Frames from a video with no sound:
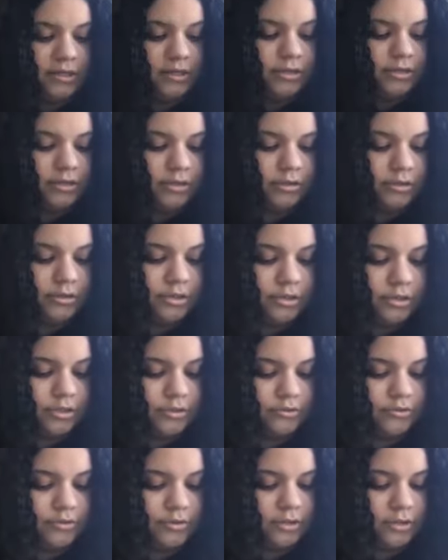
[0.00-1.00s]
raised each other's
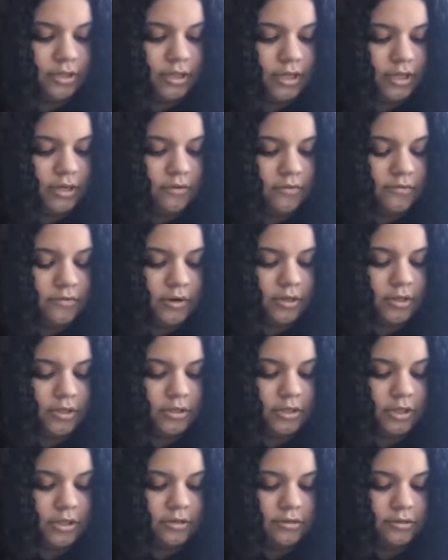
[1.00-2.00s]
children,
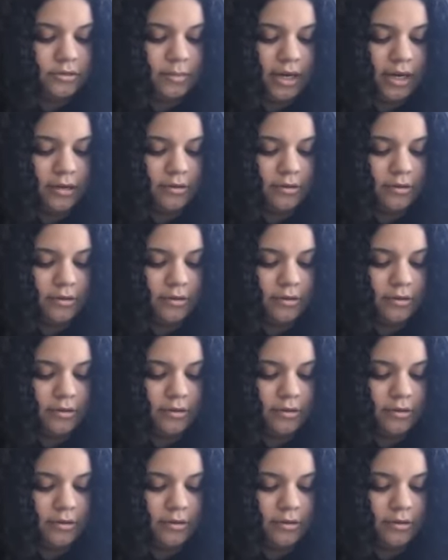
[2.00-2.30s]
fought each other's